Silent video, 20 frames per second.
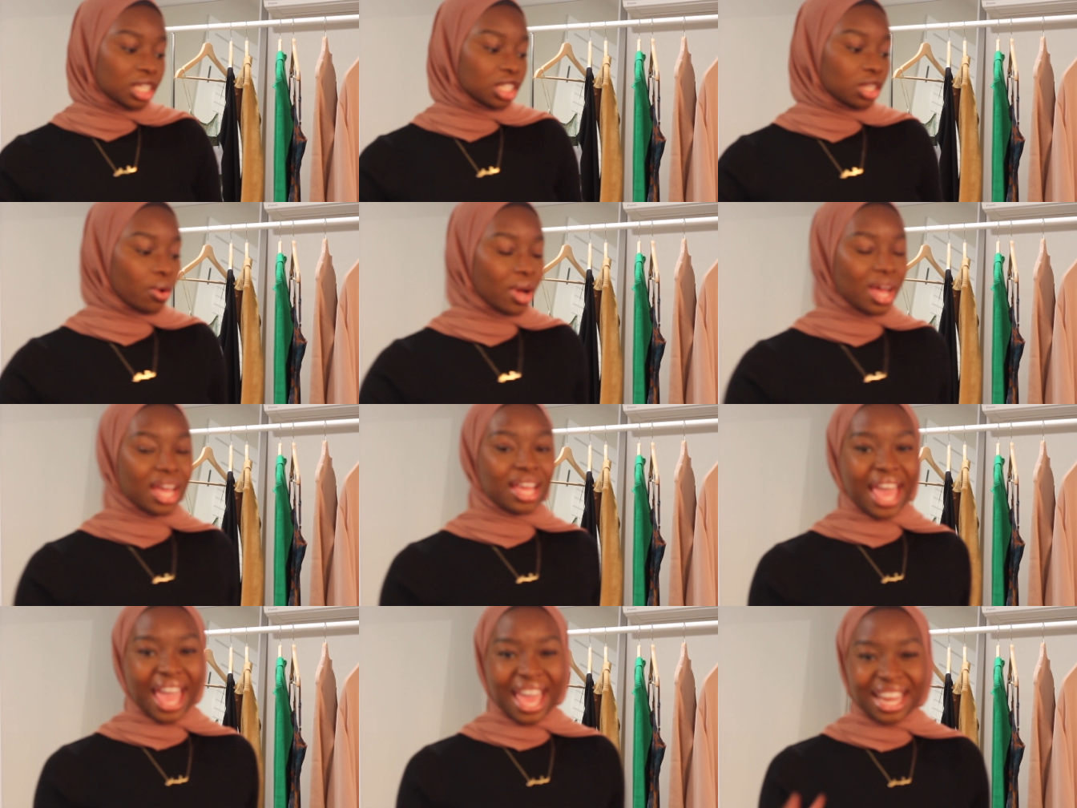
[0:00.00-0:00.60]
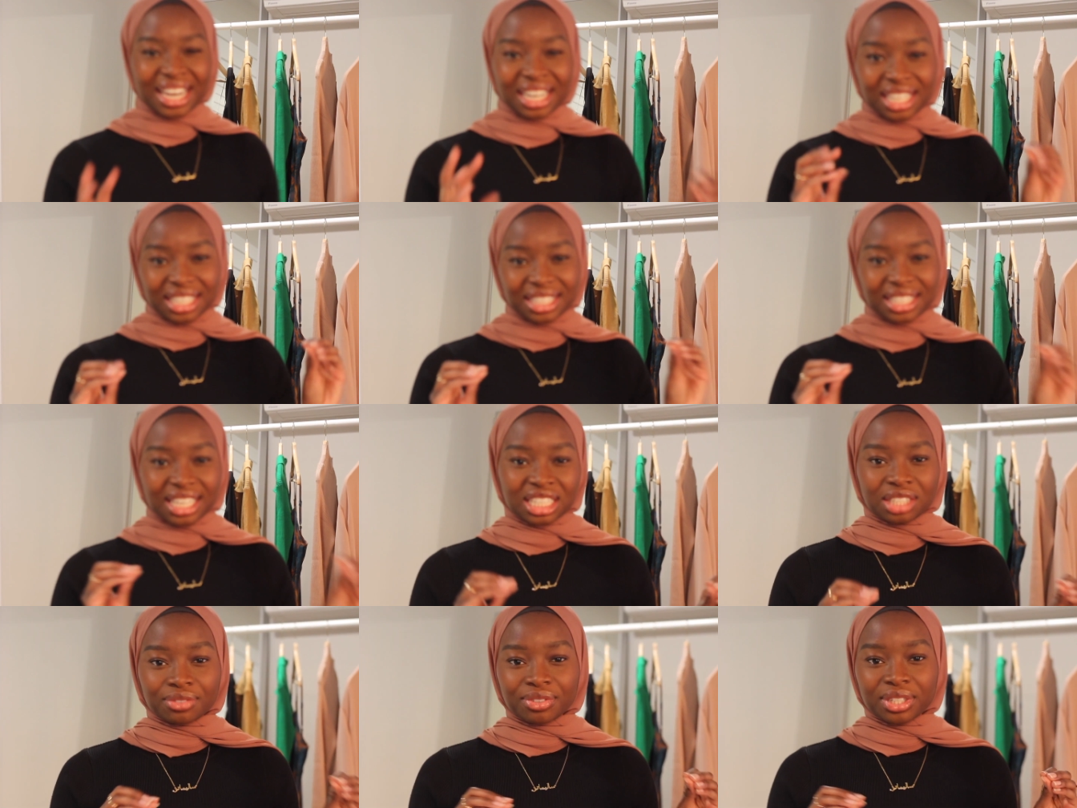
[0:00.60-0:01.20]
So adding
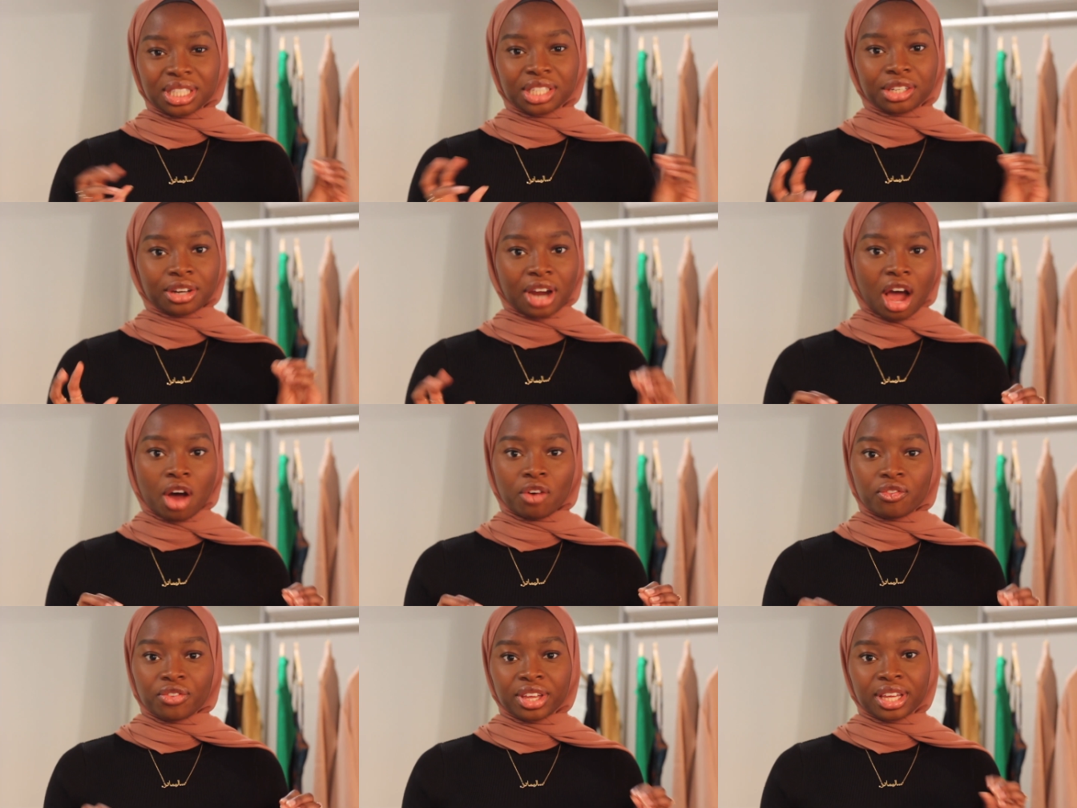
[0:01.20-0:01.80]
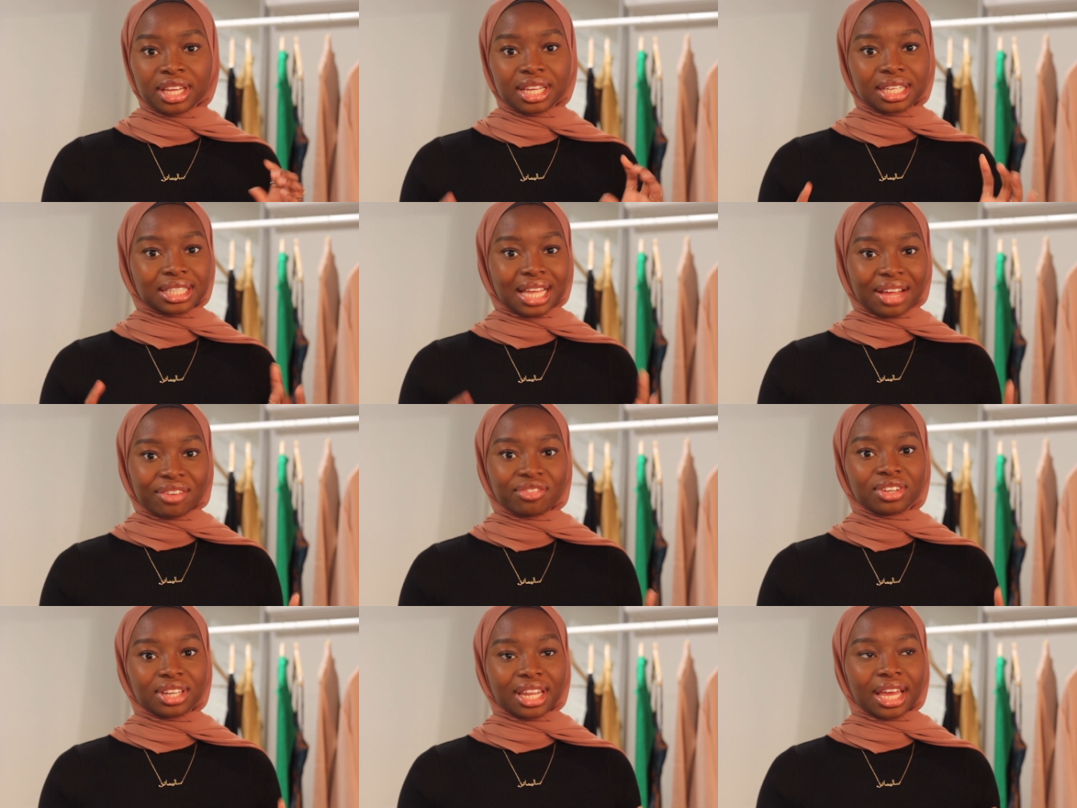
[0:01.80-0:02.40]
accessories to your outfit is I
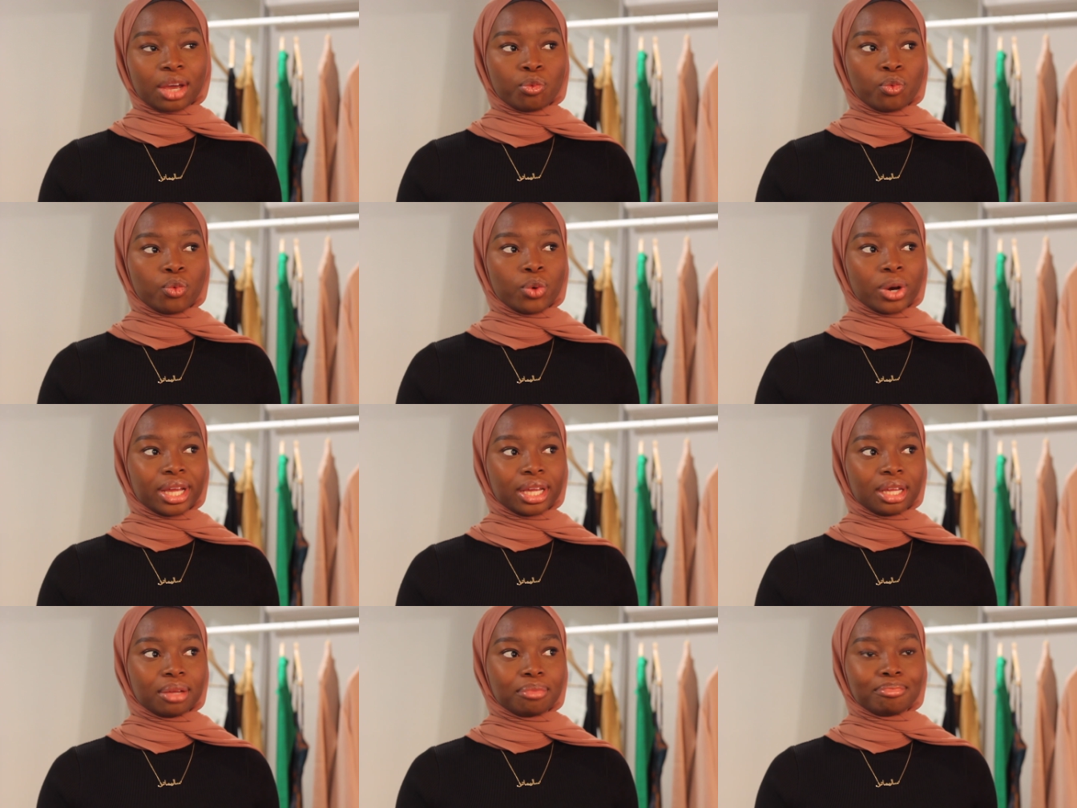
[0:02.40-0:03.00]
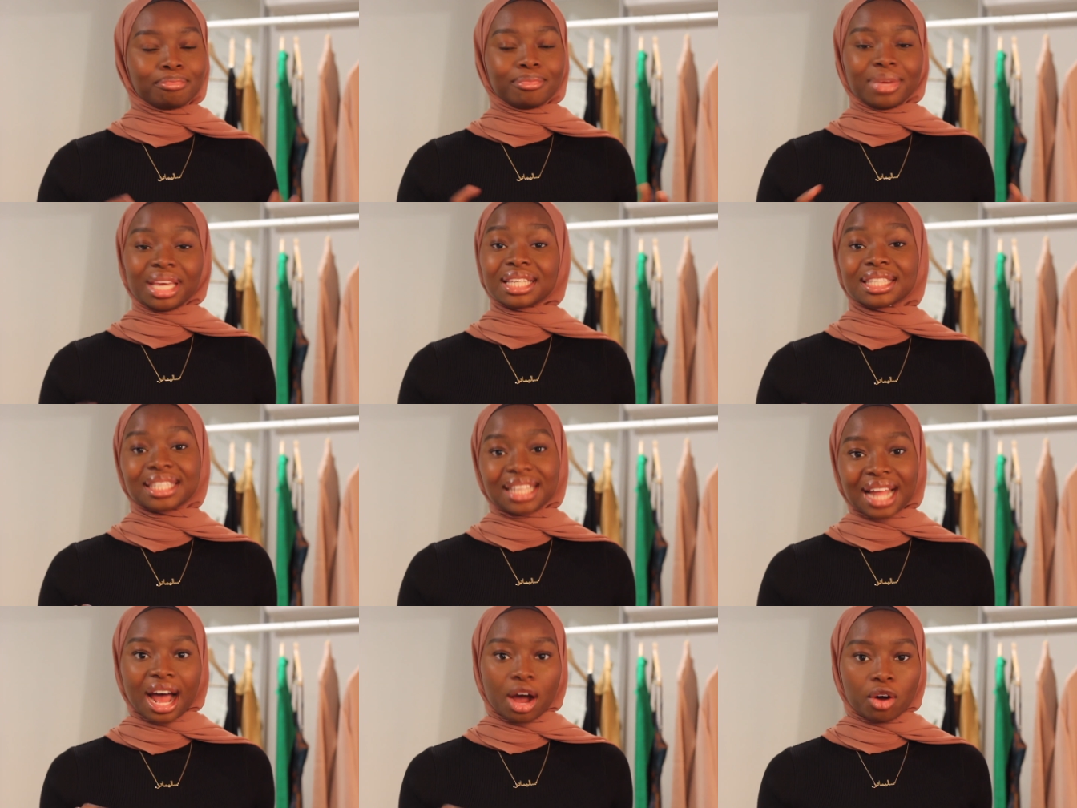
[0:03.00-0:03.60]
feel like what
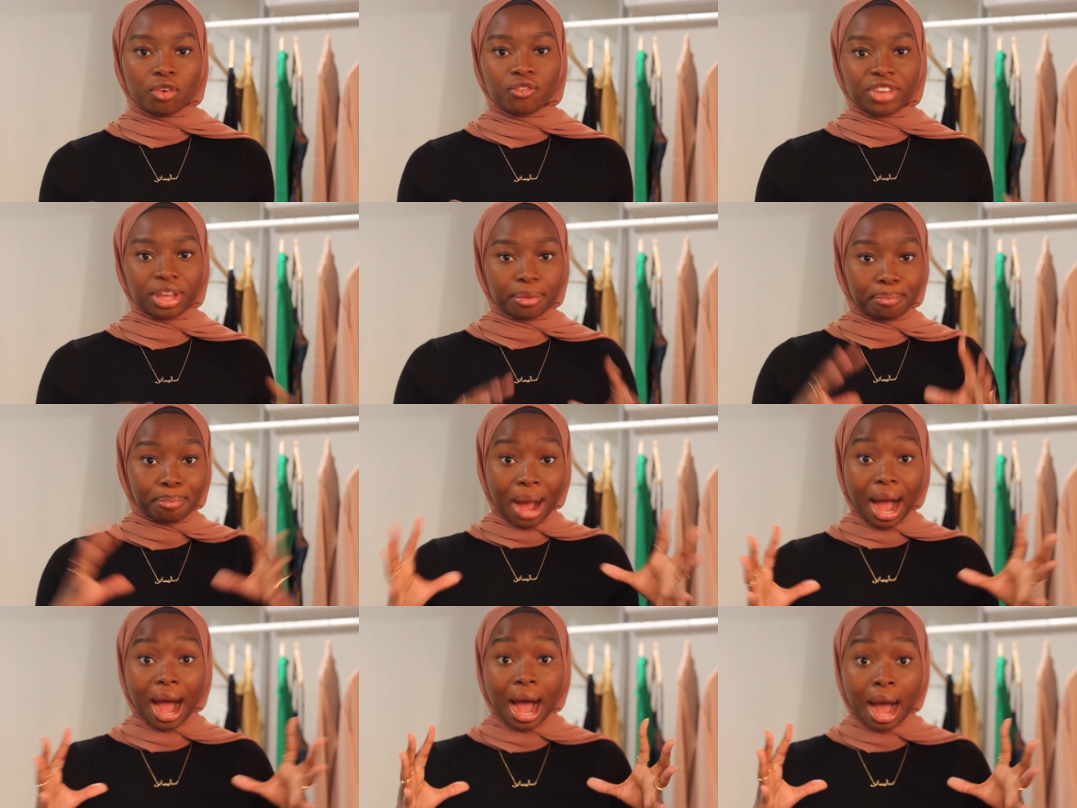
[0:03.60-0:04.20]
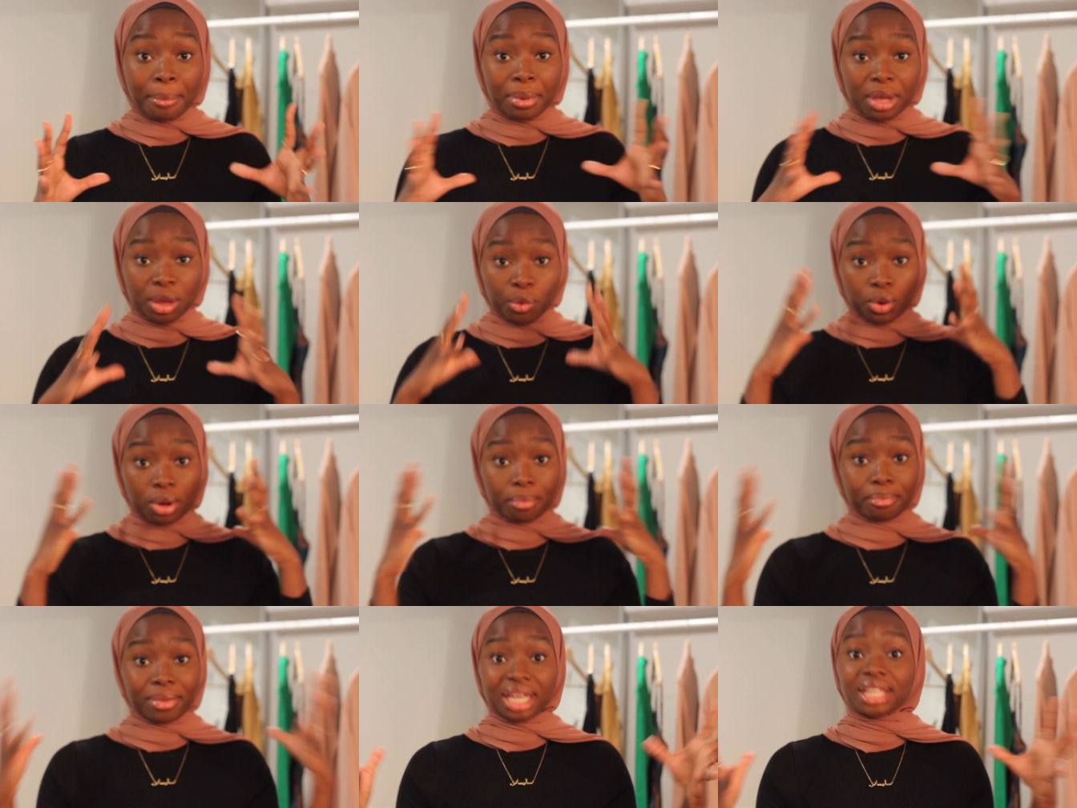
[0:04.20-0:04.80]
makes the outfit pop and
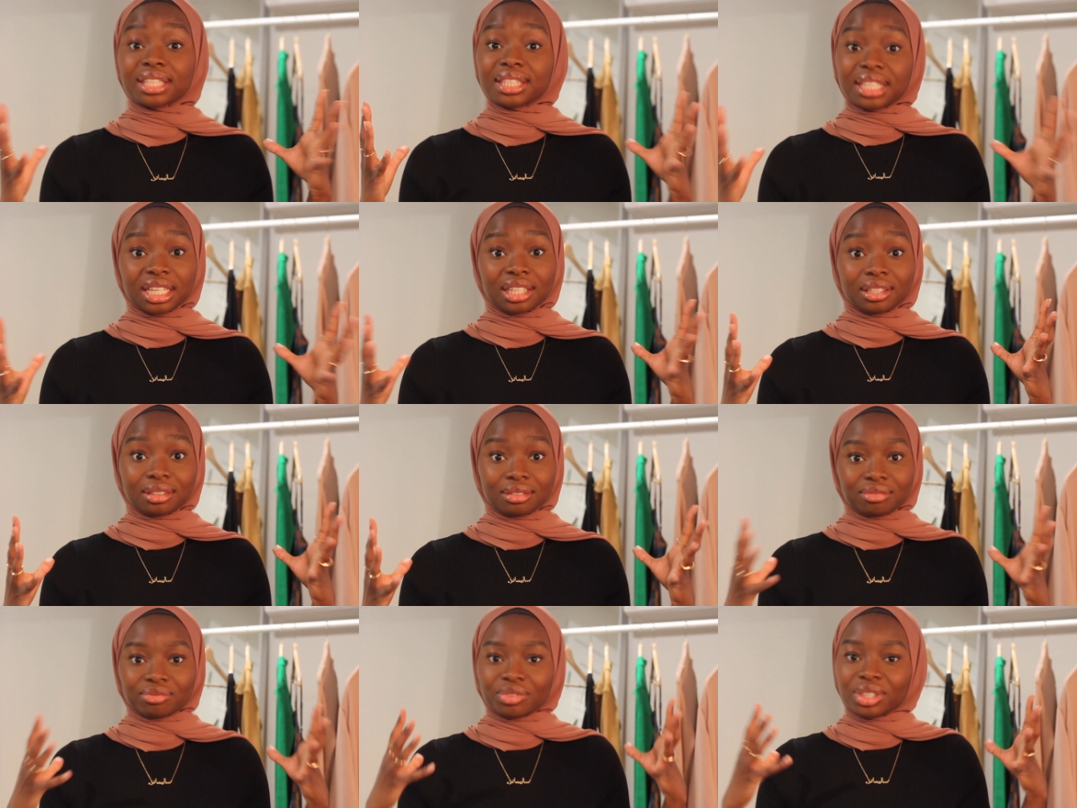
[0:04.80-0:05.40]
what makes it